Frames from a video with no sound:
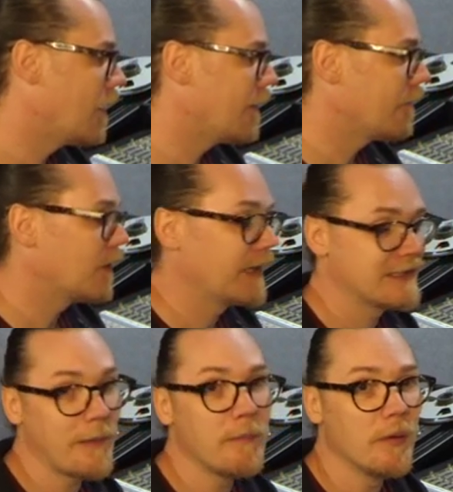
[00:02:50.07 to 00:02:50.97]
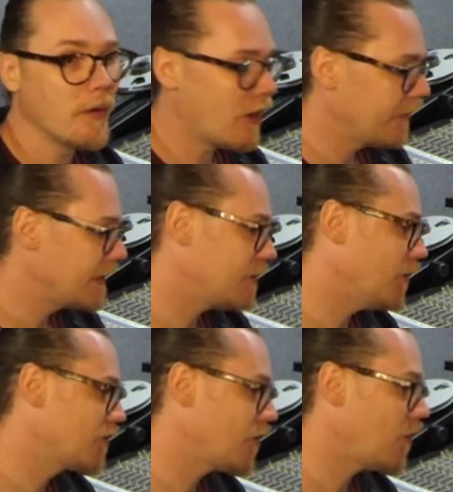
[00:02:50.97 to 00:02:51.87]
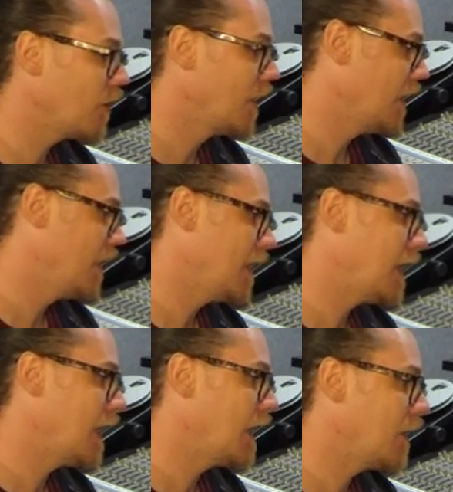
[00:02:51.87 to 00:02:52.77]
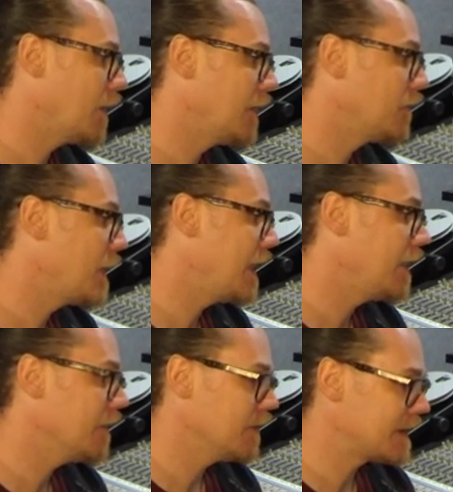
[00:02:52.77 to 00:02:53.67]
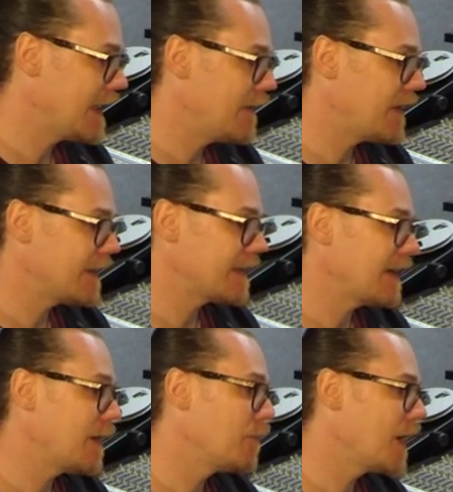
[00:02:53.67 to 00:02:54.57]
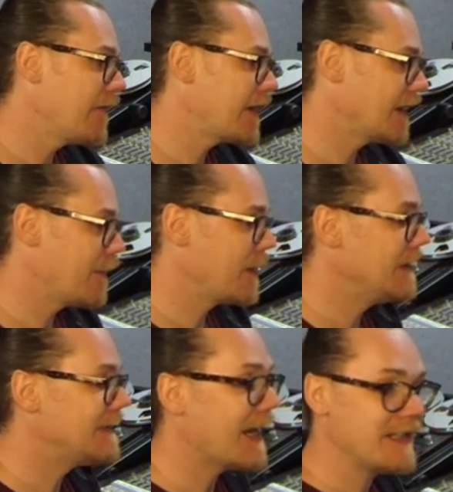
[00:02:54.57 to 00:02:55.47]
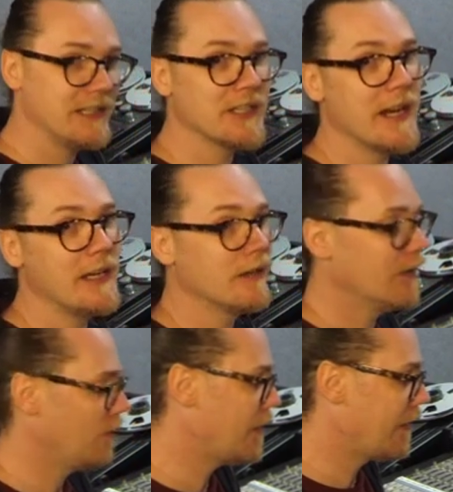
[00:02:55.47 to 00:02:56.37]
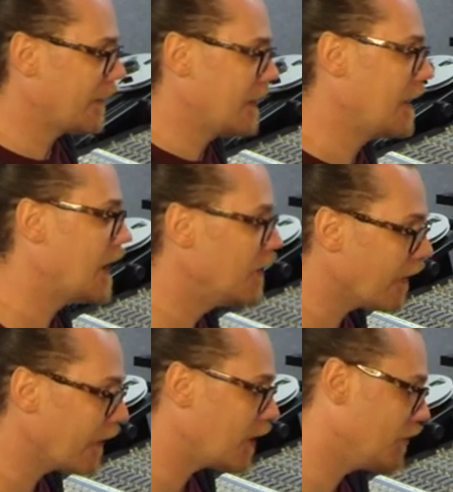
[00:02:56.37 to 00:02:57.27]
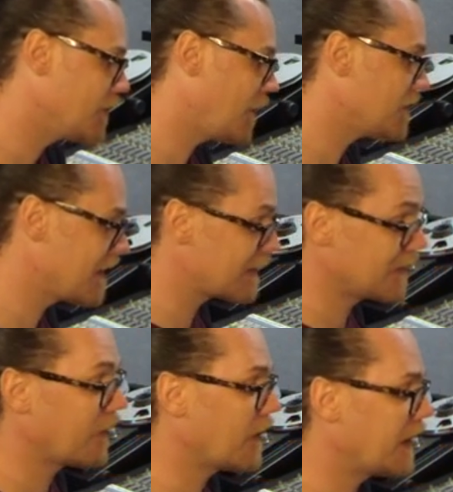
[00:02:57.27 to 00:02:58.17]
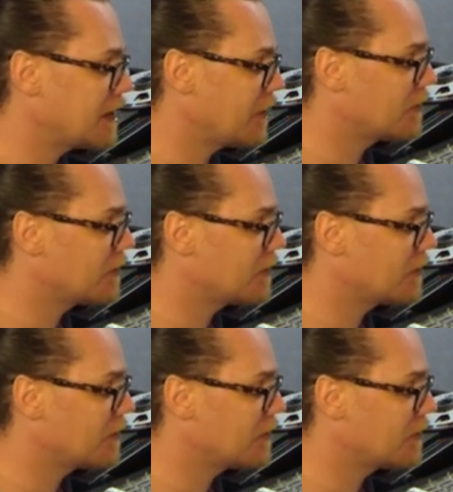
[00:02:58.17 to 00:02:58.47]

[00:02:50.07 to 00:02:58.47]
For an example, on this console, when we received it, it had previously been daisy chained with another console. So this is a 32